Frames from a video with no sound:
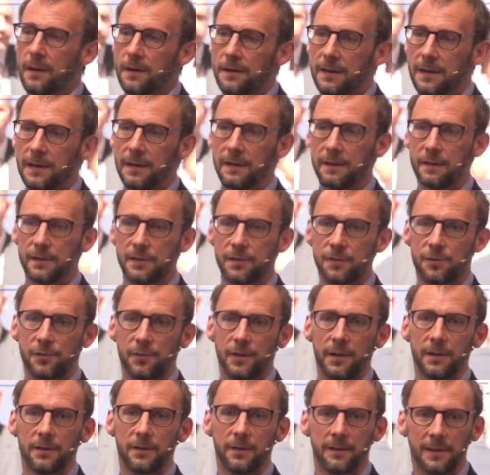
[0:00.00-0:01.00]
the
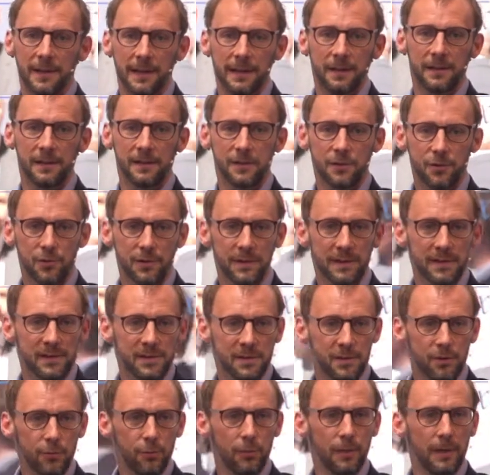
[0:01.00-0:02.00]
industry, that the industry is
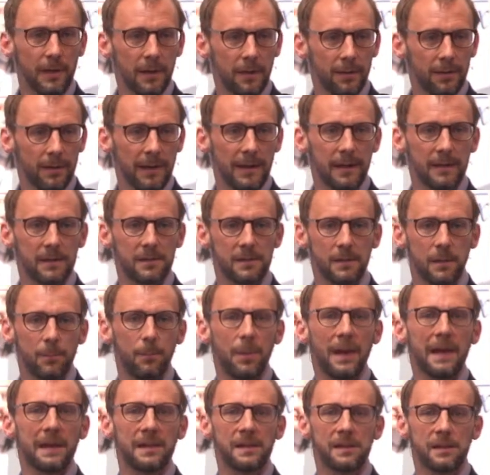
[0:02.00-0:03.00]
doing things the
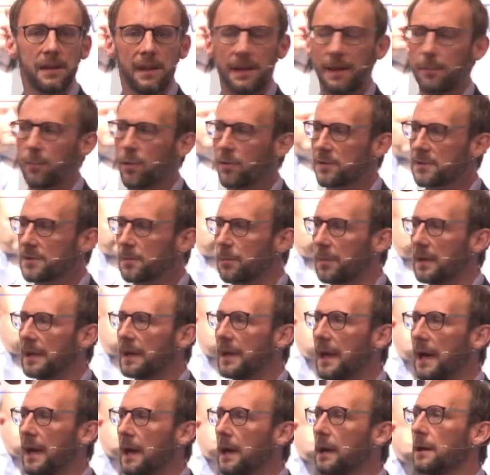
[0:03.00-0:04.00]
best they possibly
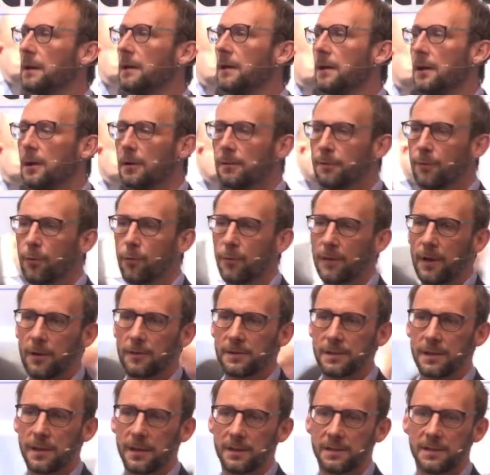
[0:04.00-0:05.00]
can for
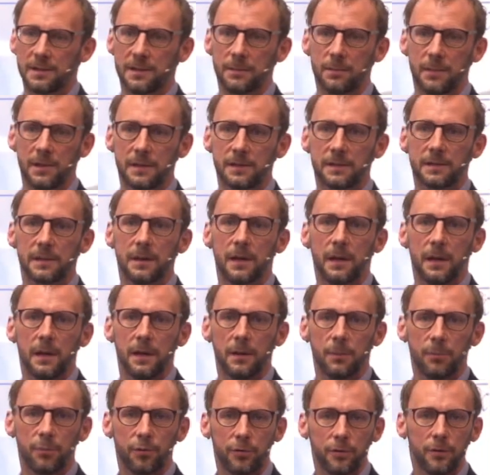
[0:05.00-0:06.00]
those customers,
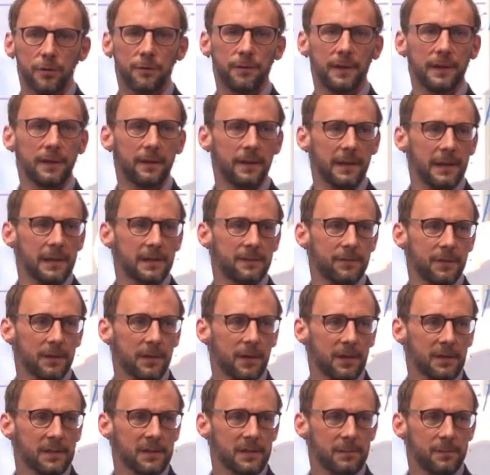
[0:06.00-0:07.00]
improving things for
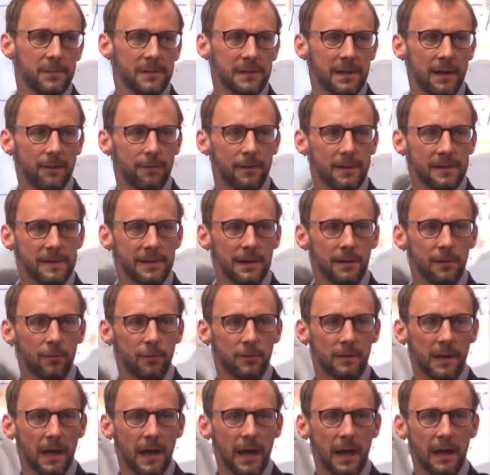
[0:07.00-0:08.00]
customers every single
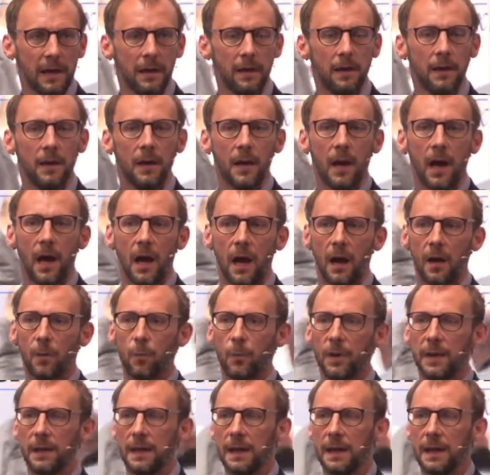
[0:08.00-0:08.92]
day. And we